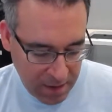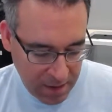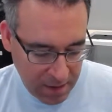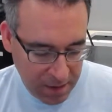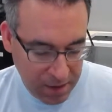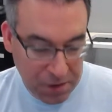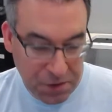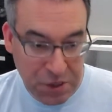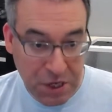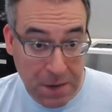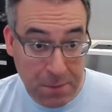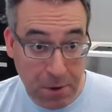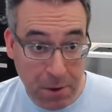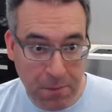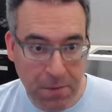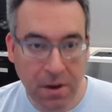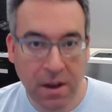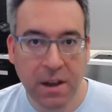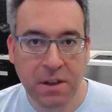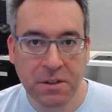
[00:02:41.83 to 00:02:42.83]
cheaper
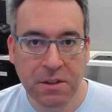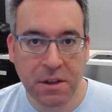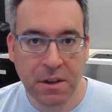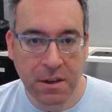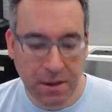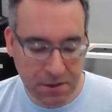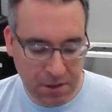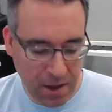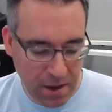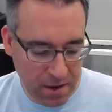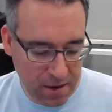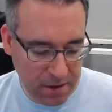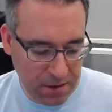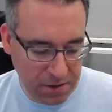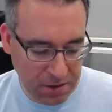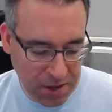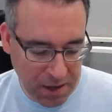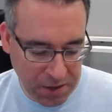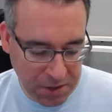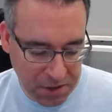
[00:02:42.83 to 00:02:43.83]
plastic. It's got a nice
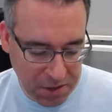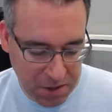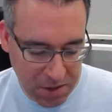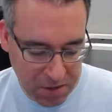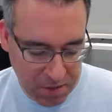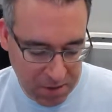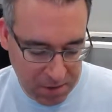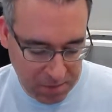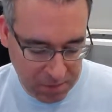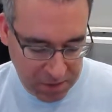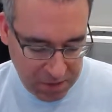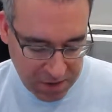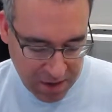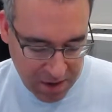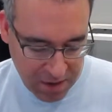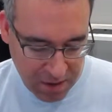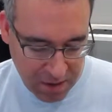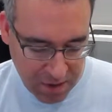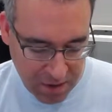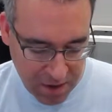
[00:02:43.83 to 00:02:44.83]
texture to it. It's
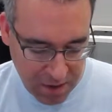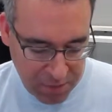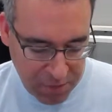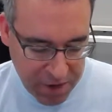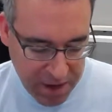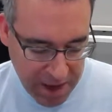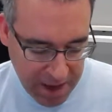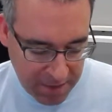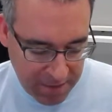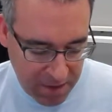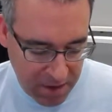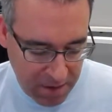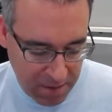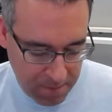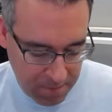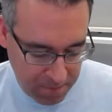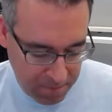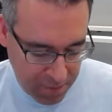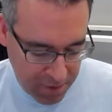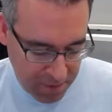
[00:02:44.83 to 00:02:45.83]
not horribly heavy,
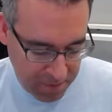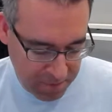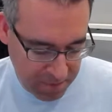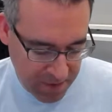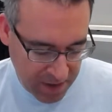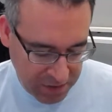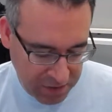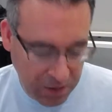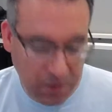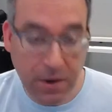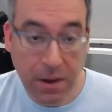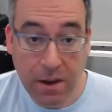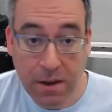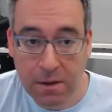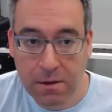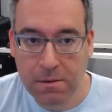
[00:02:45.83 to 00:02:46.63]
but that's okay.